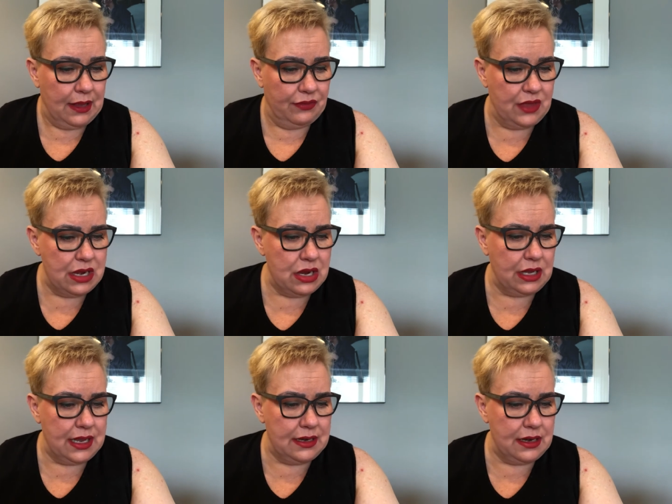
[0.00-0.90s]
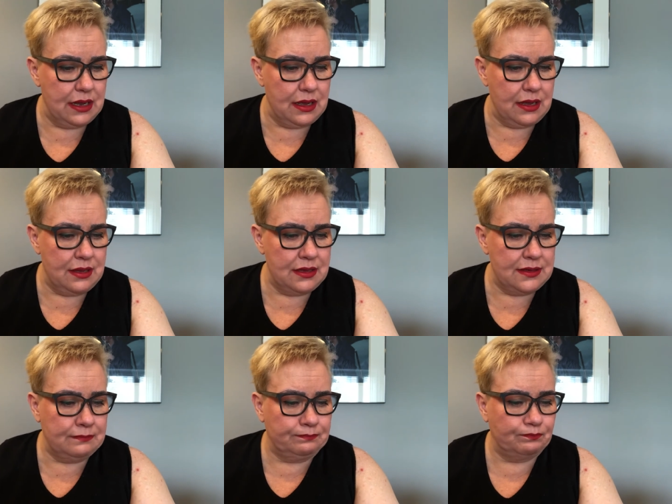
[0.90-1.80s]
Then
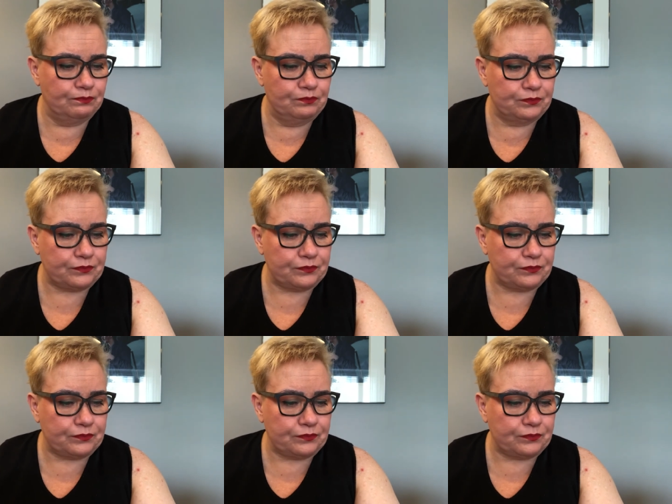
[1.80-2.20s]
again,